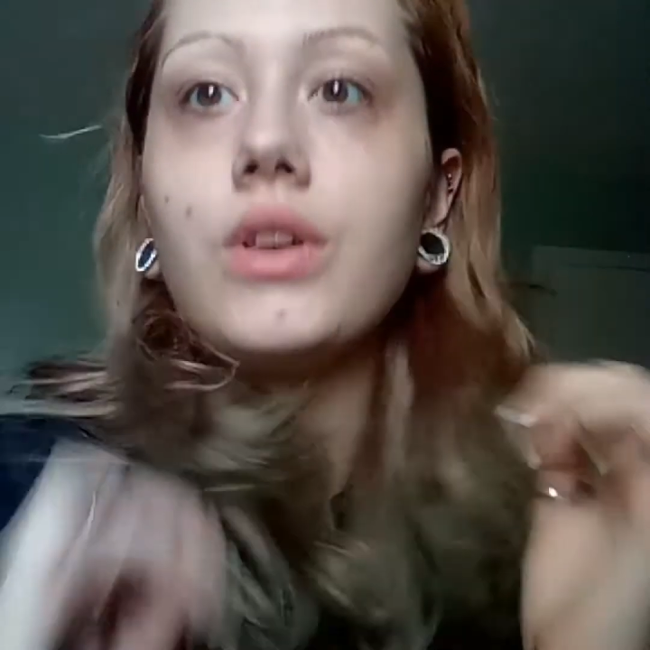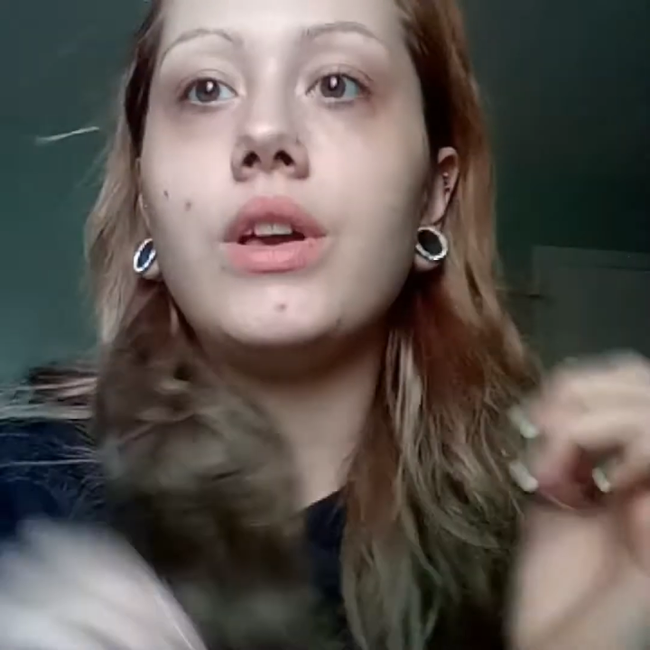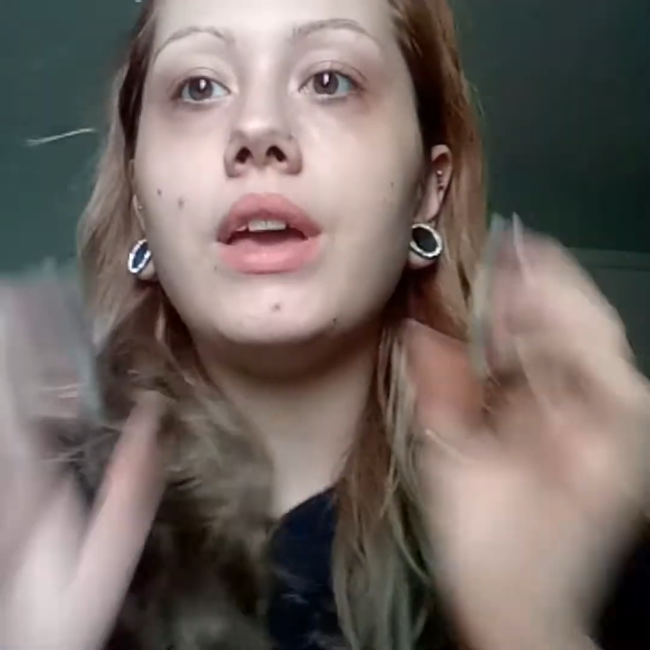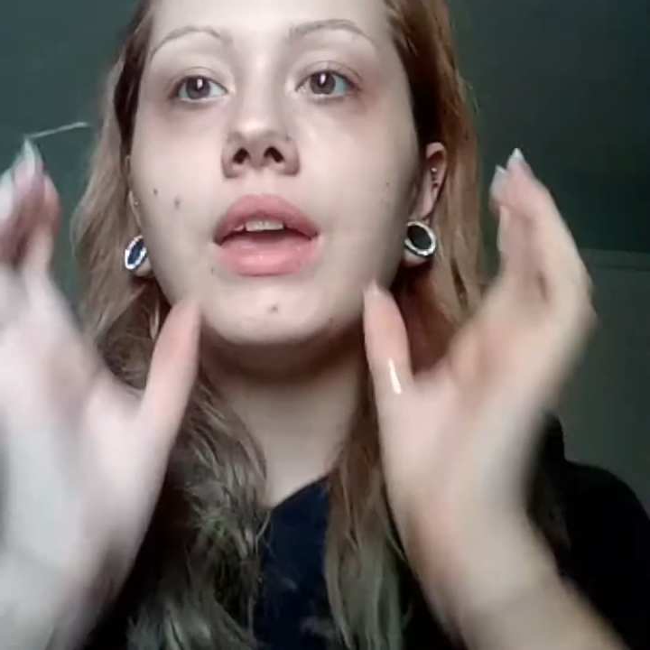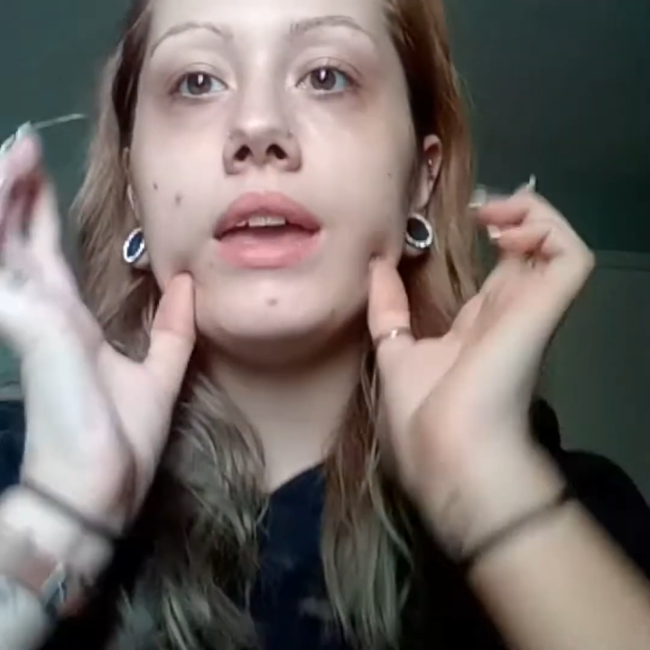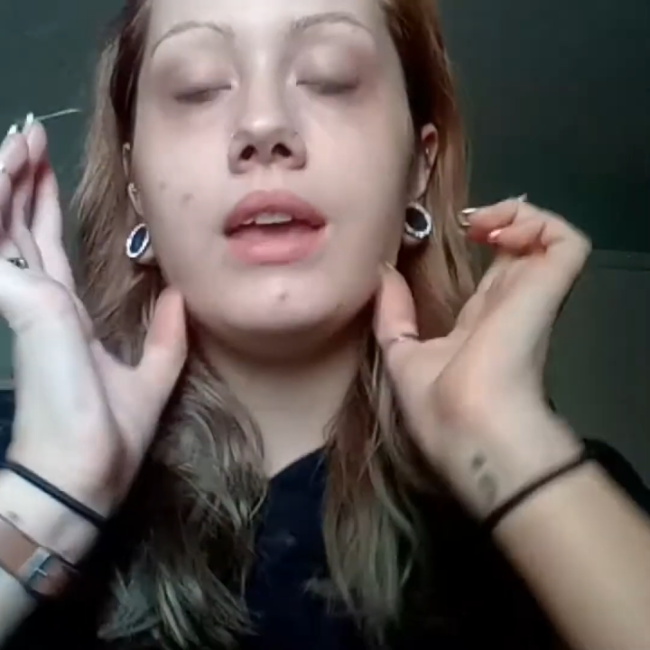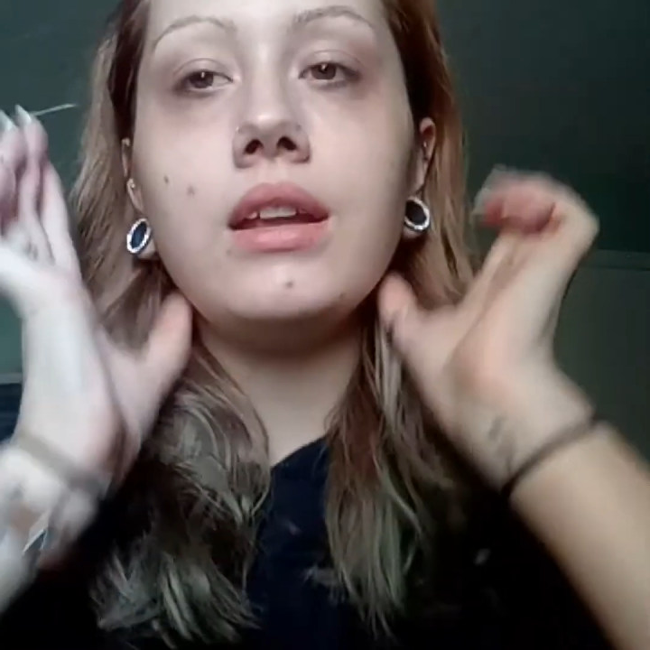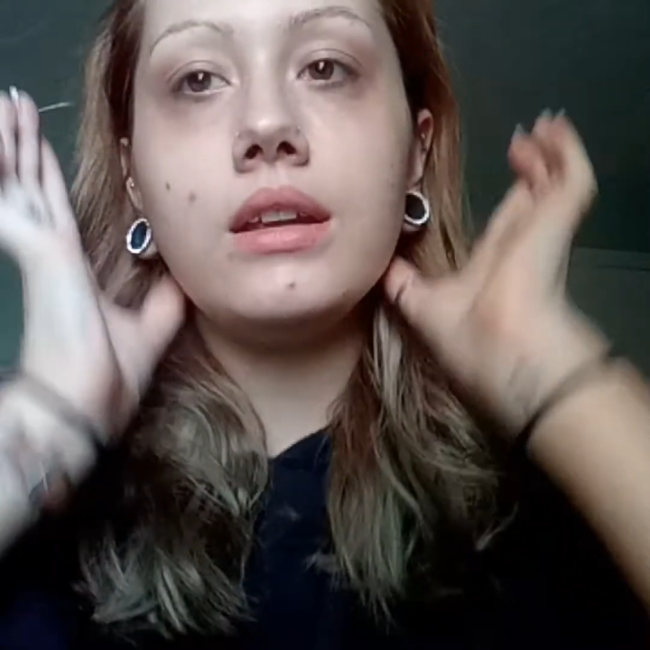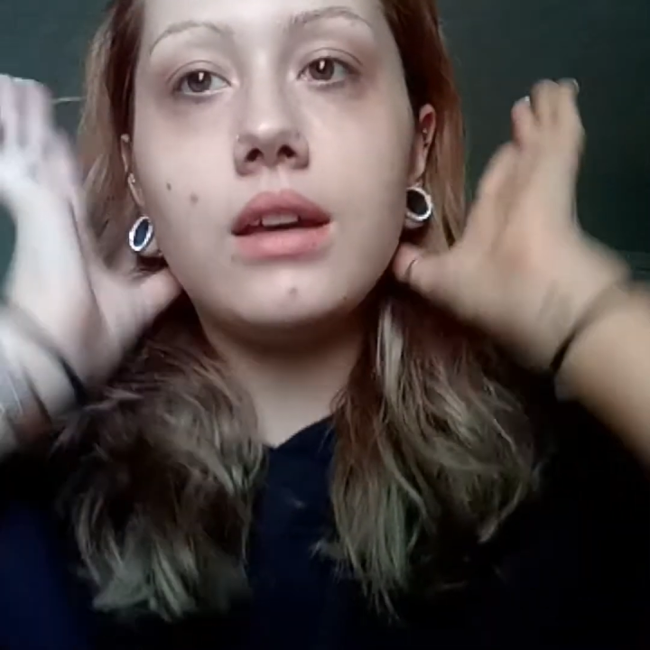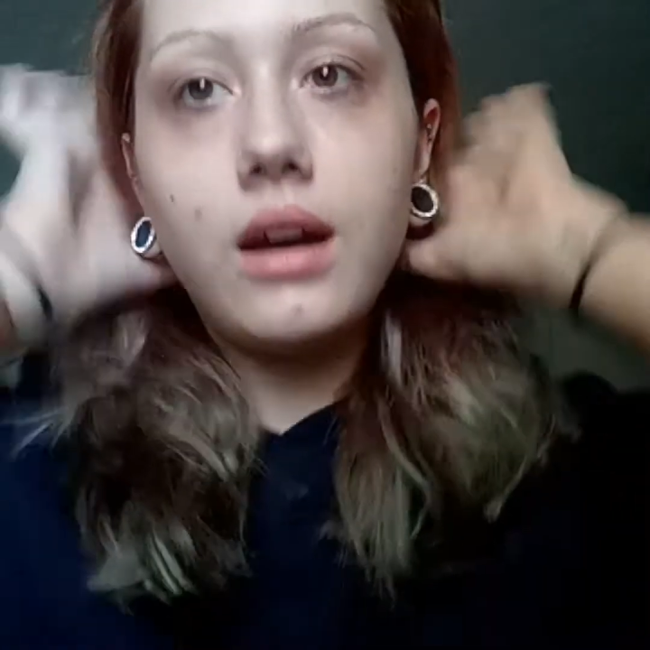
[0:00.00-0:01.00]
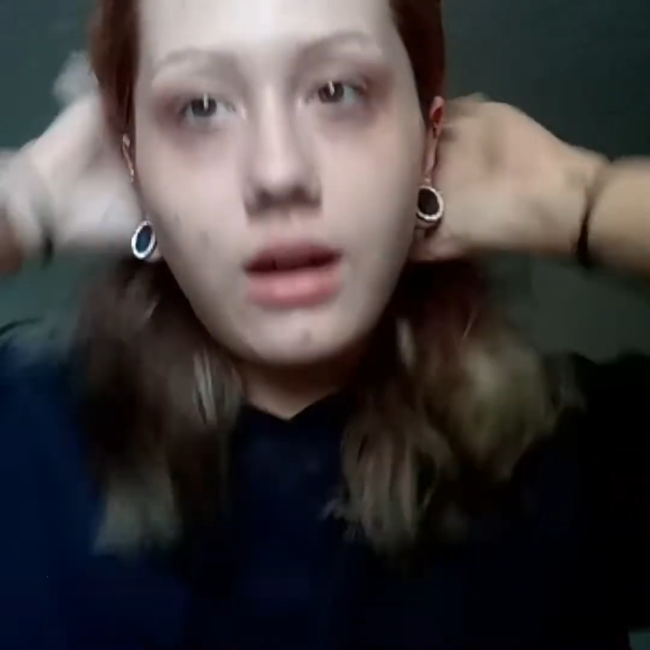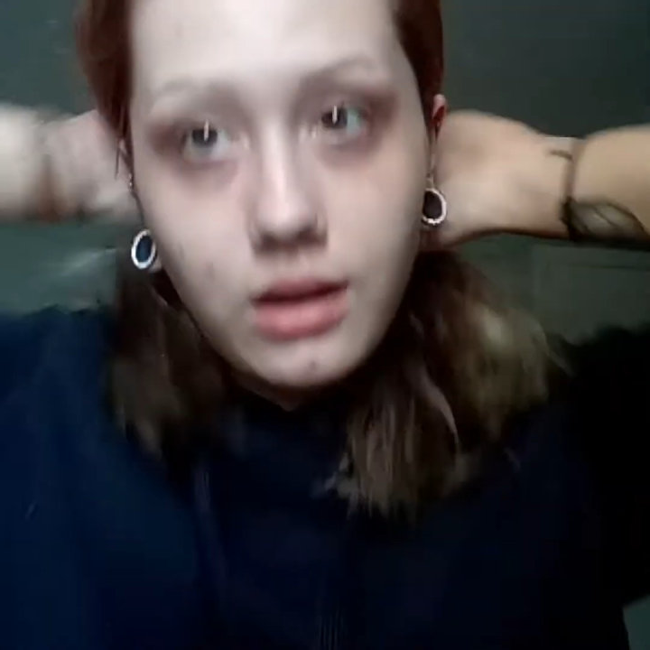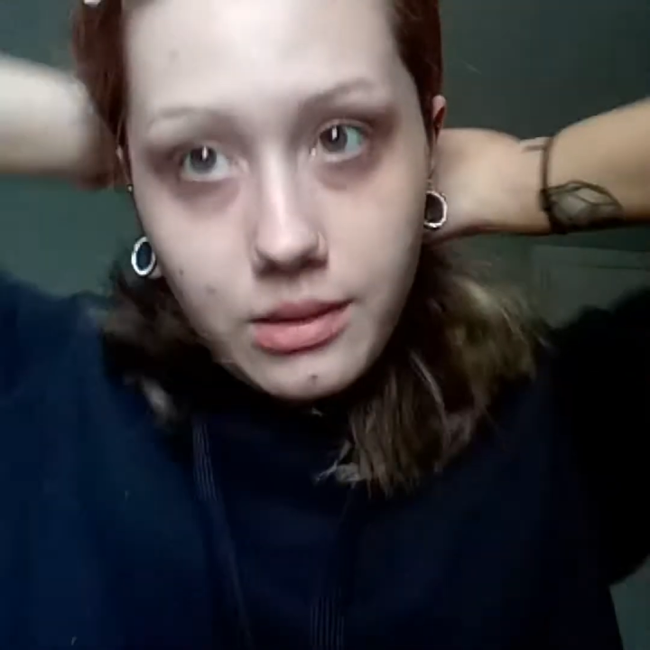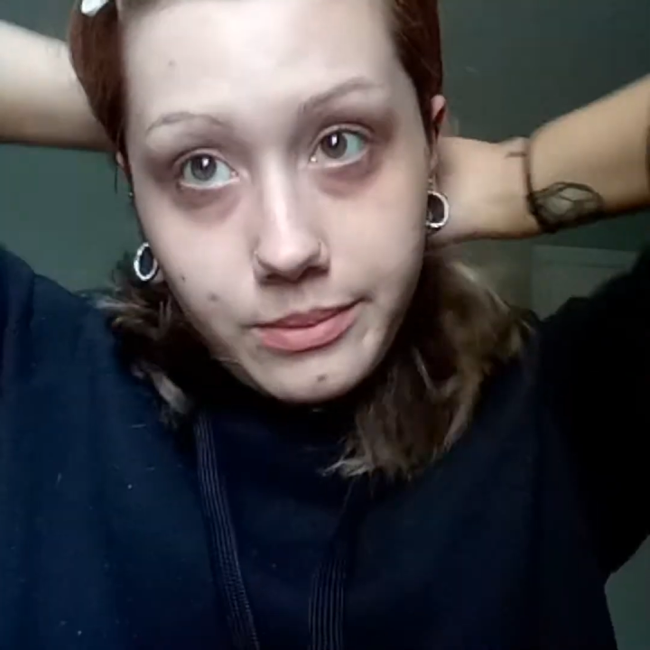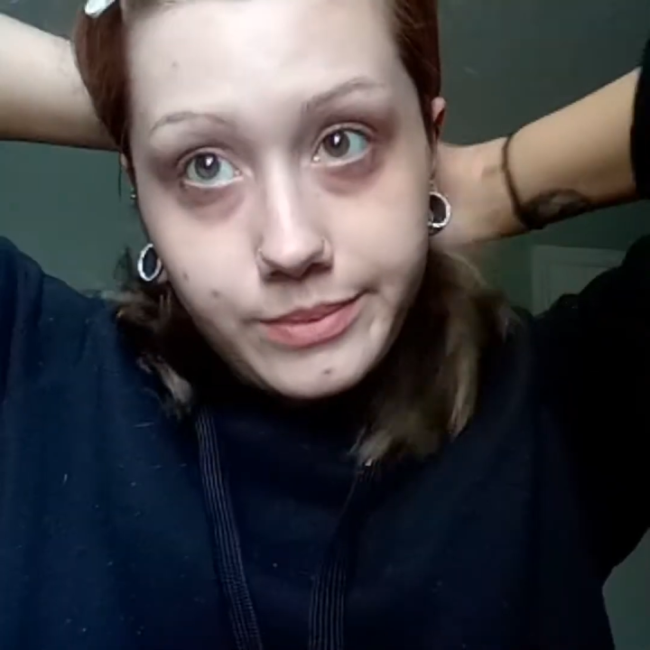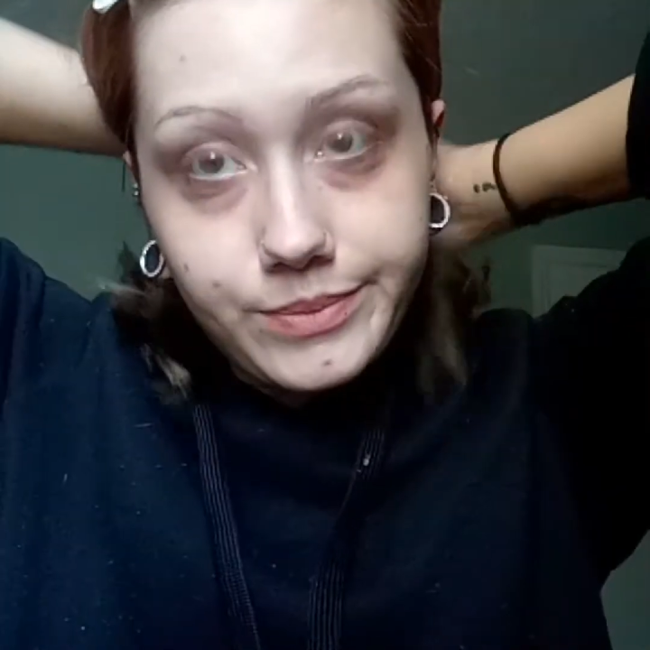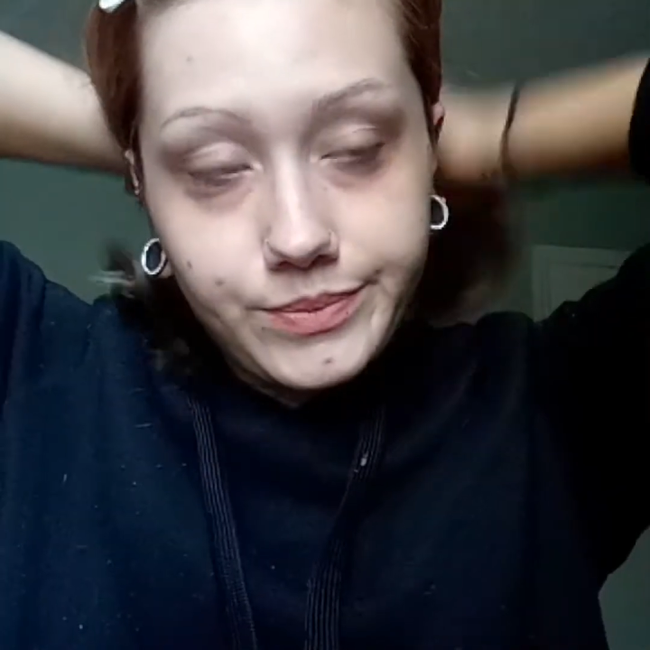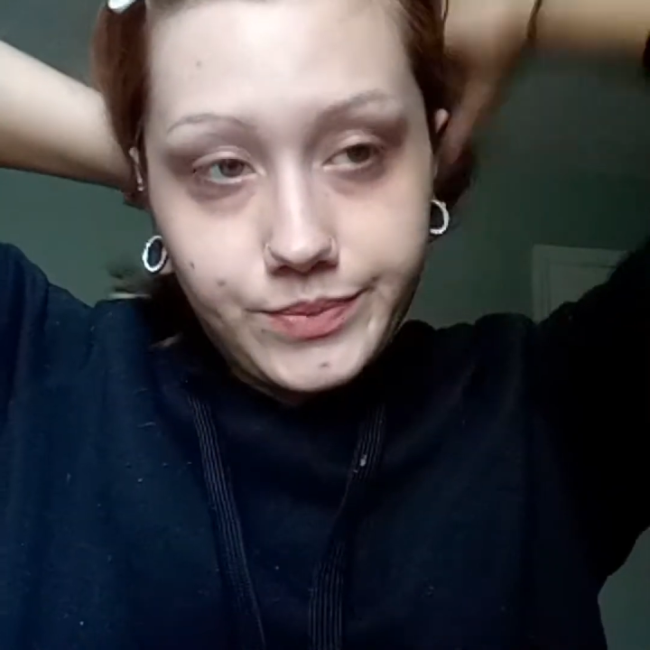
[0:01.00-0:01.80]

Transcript: and I'm